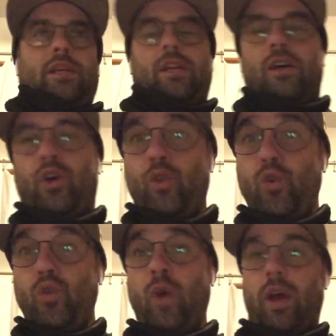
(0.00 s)
you know,
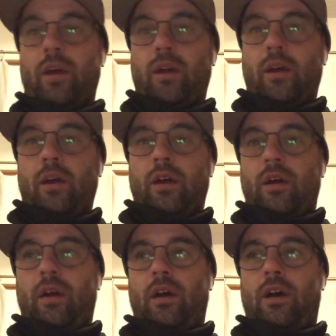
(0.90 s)
who
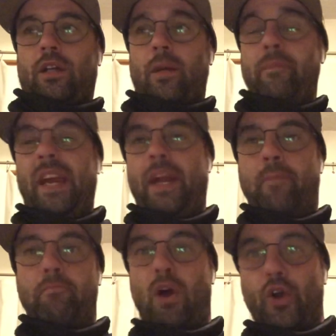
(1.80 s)
uh, committed
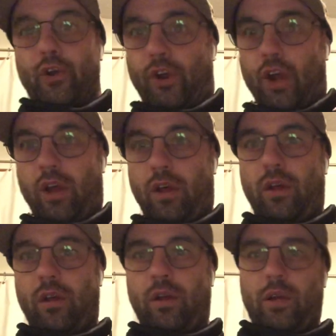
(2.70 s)
murder,
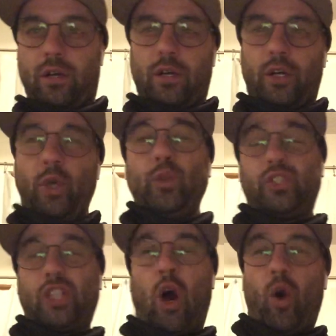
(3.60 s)
who
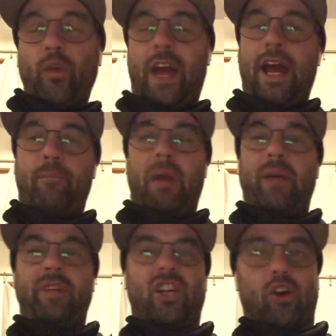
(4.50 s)
stole that
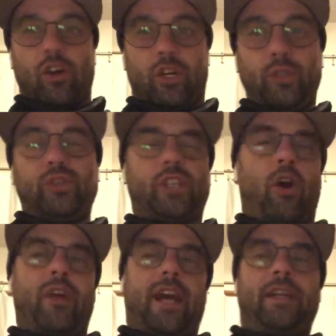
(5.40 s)
baby girl, who
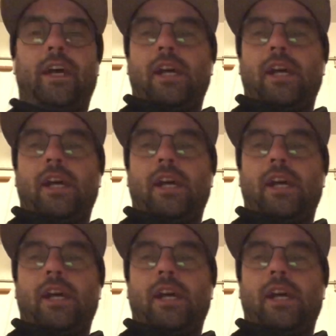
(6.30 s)
stole that